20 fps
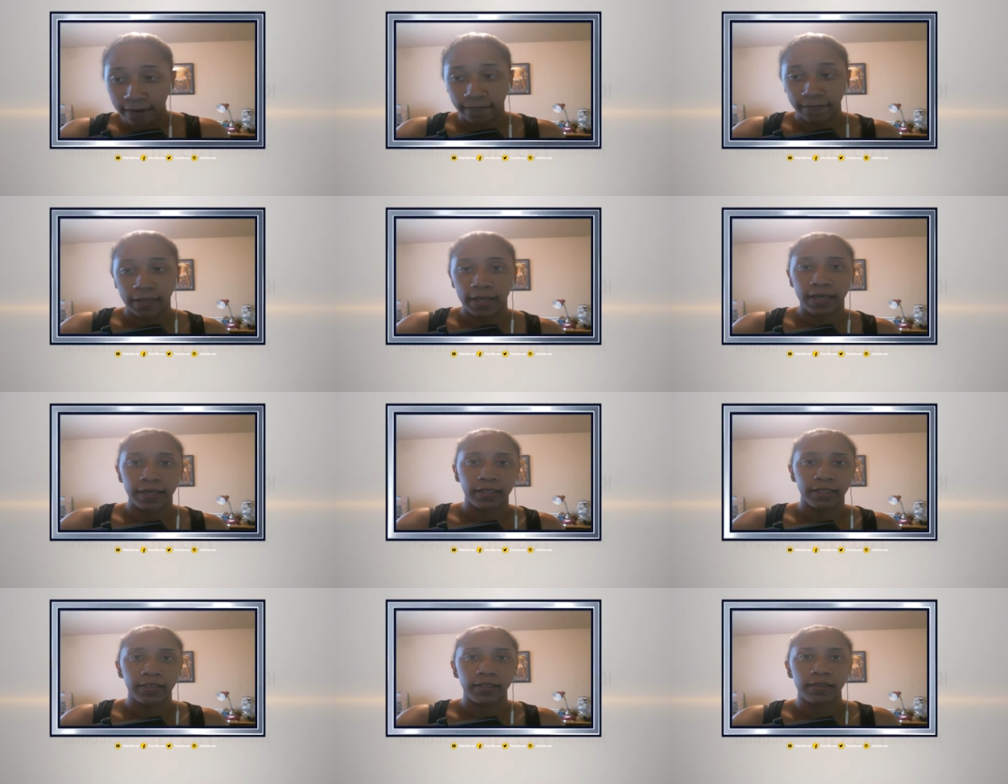of
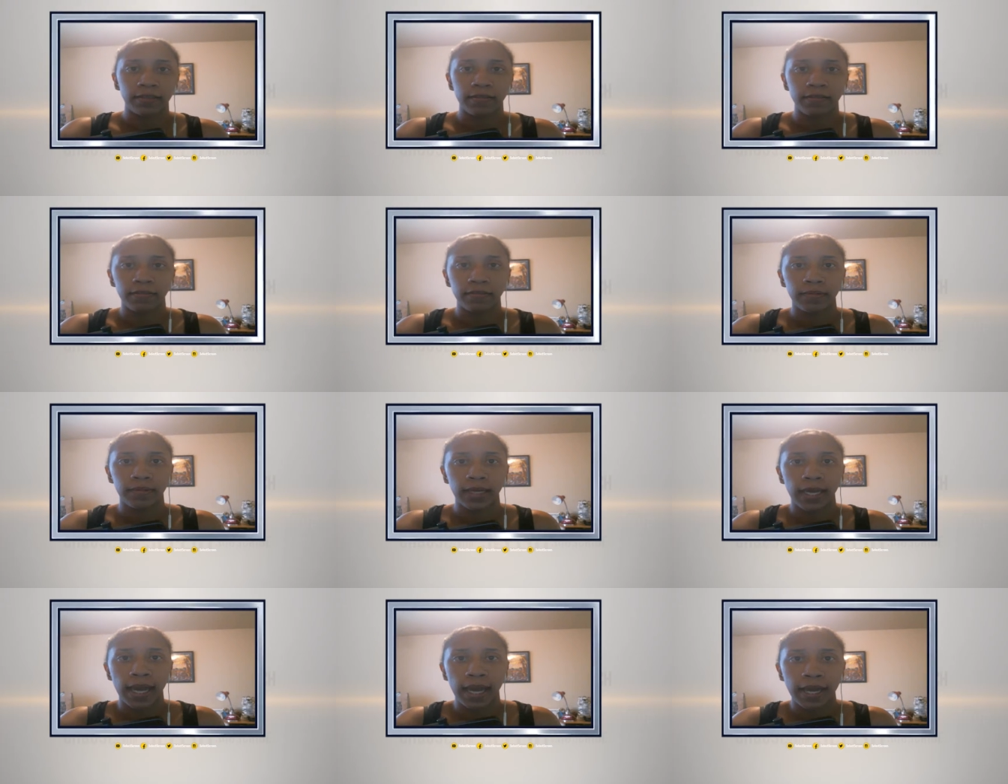these,
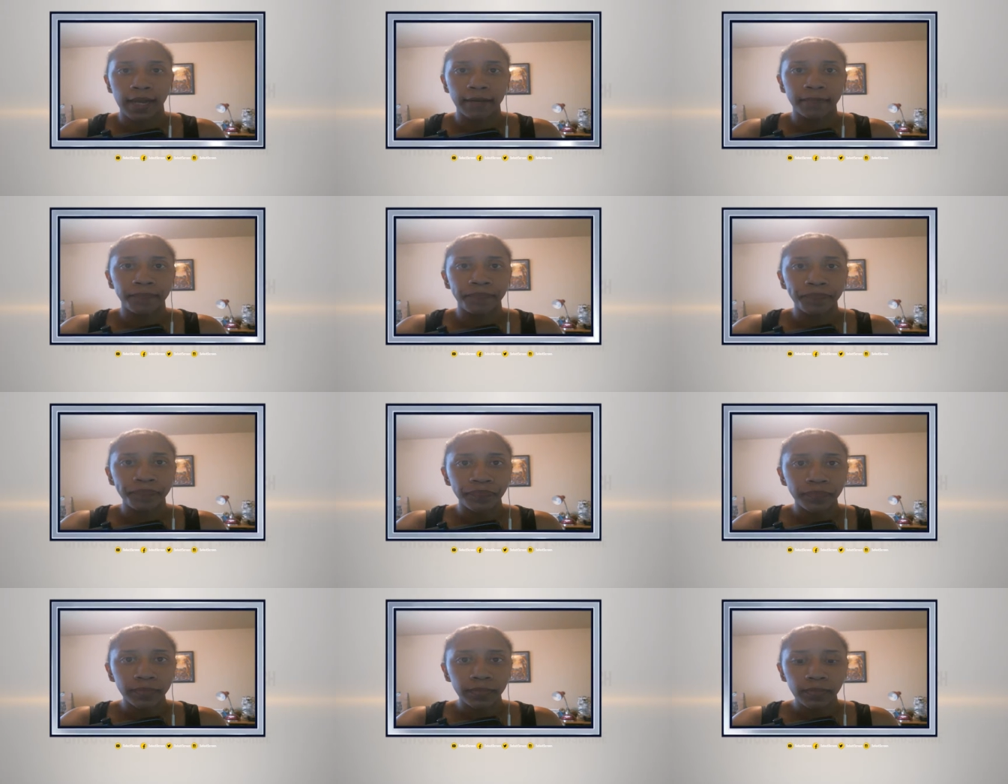okay?
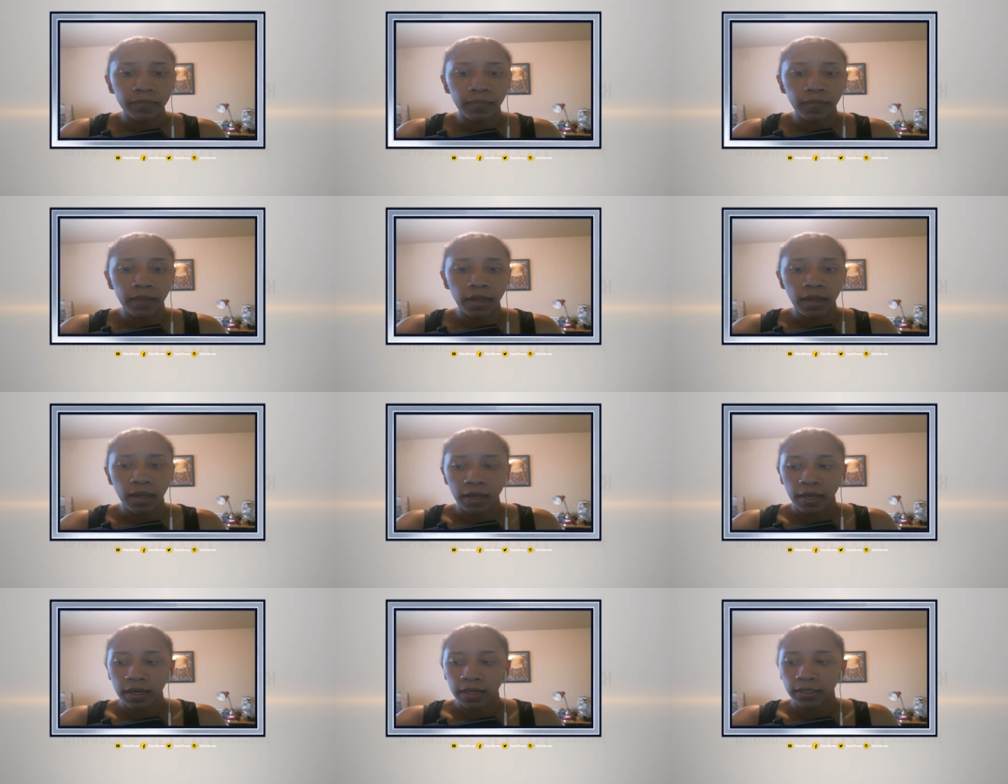
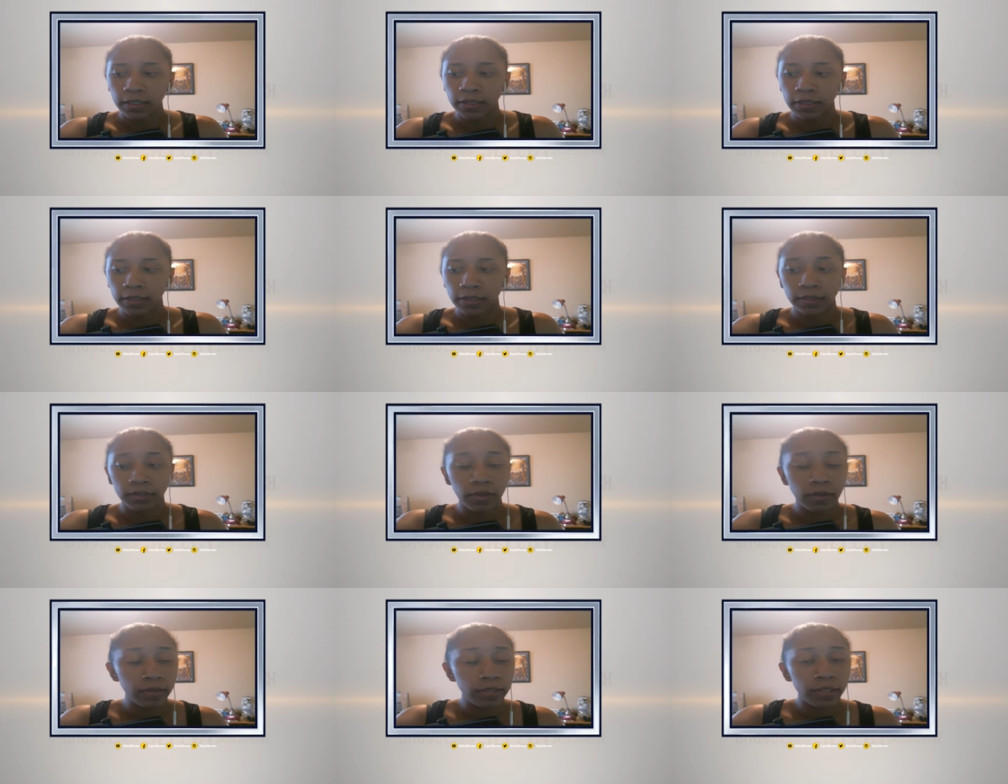So
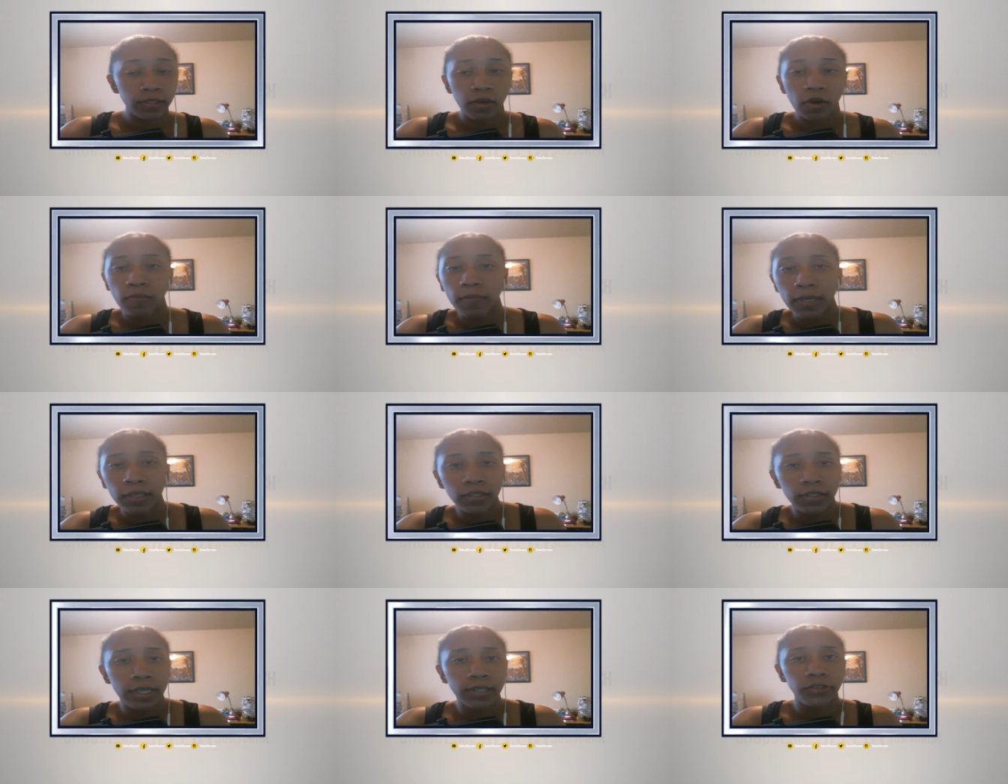there's only so
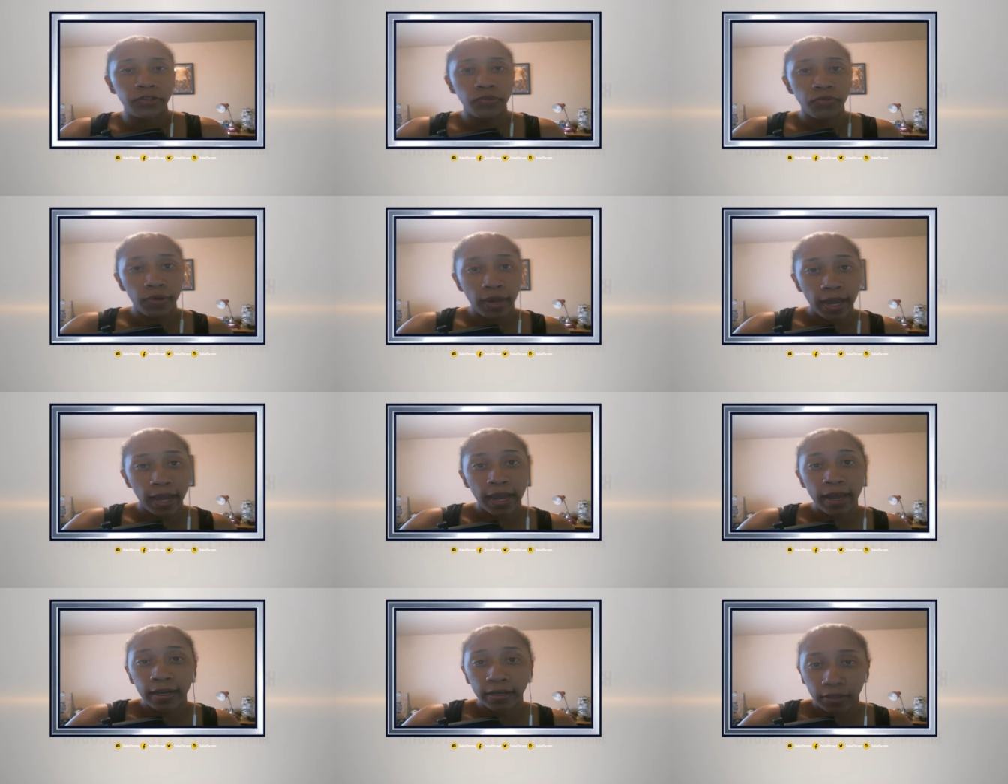much that you
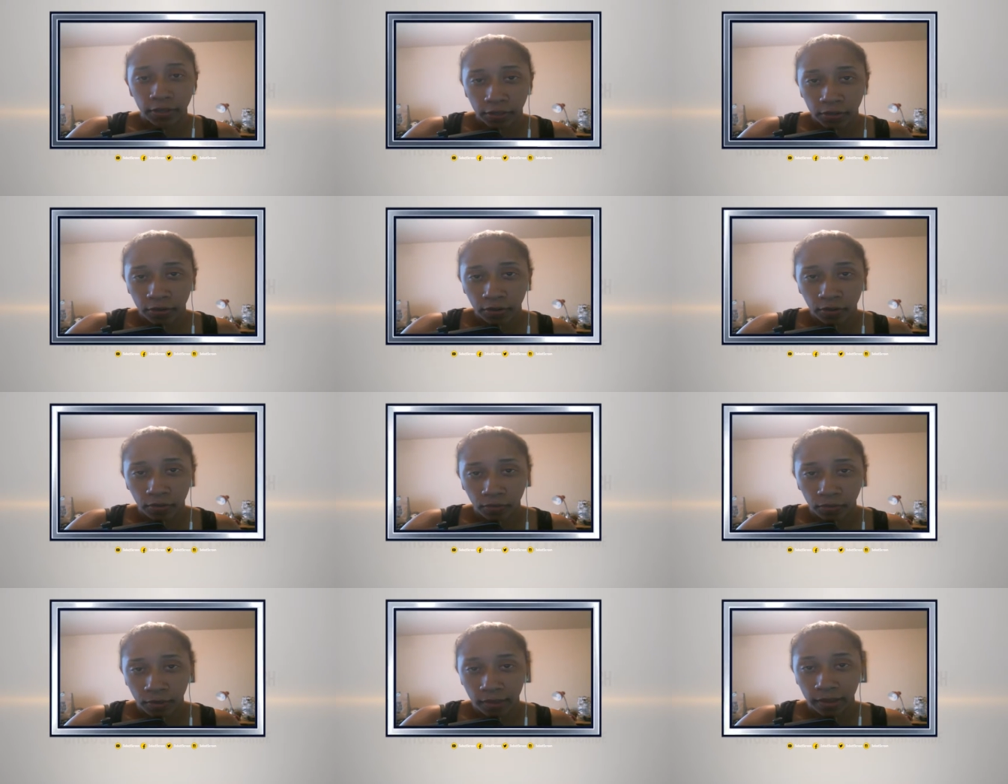can
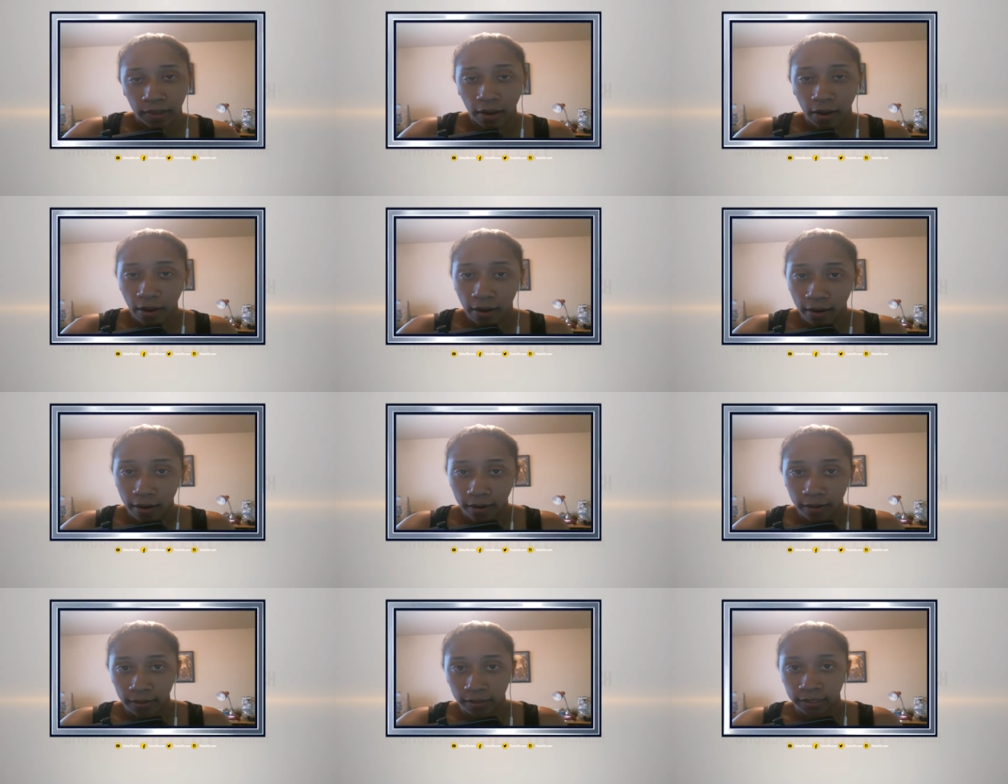do with
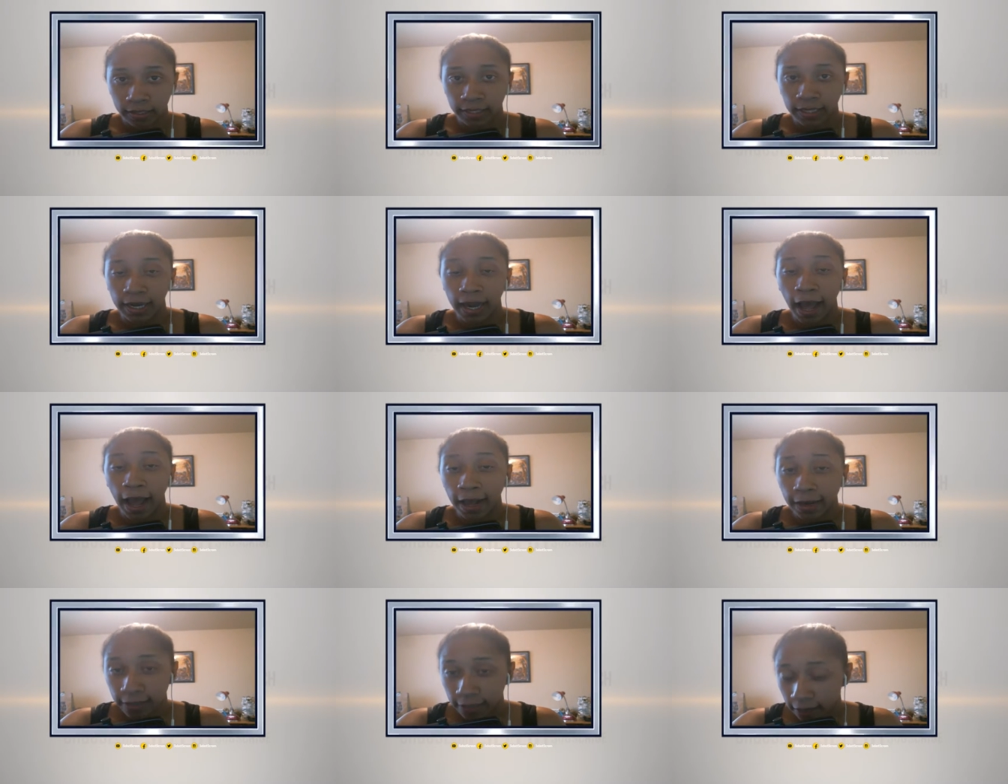cars
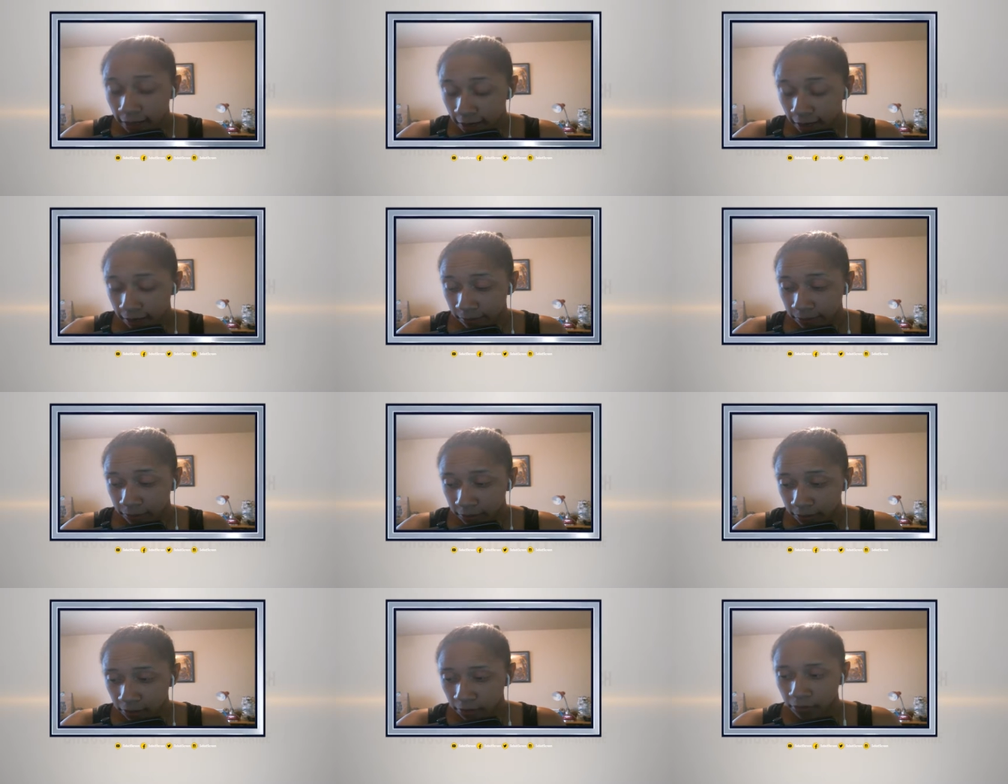nine
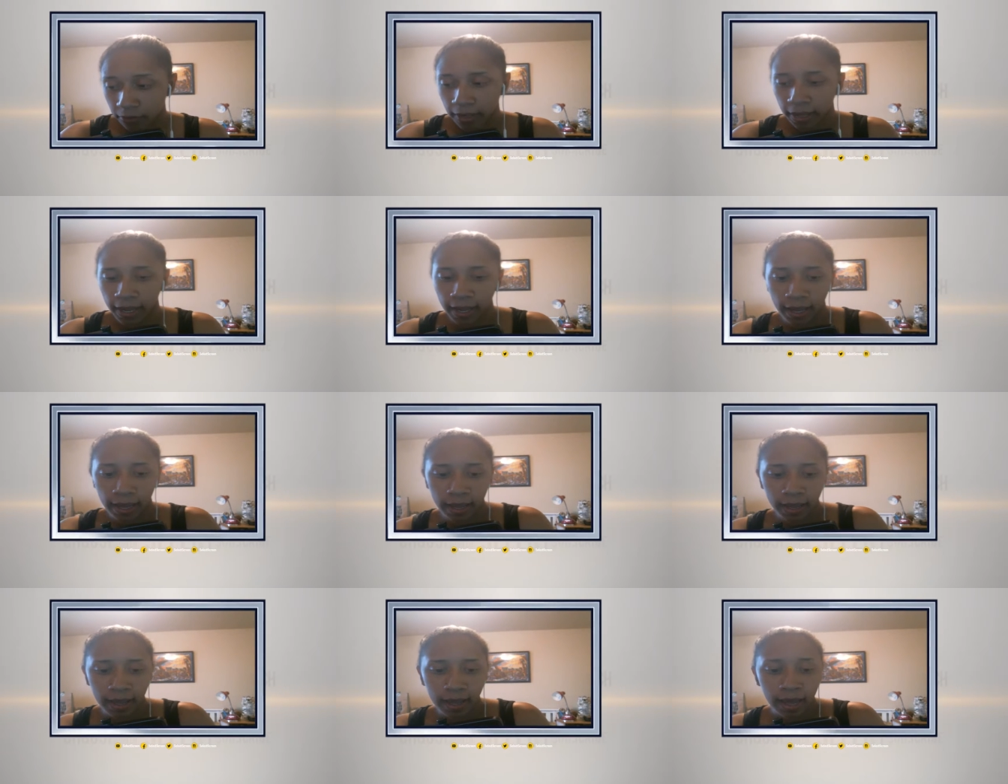times,
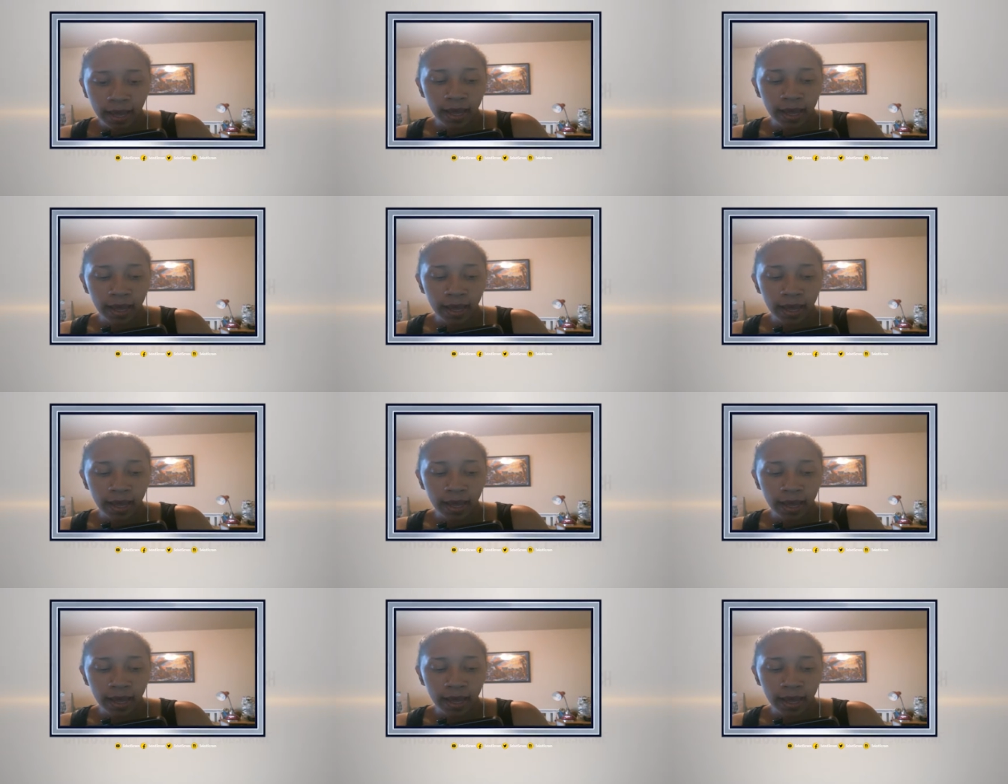okay?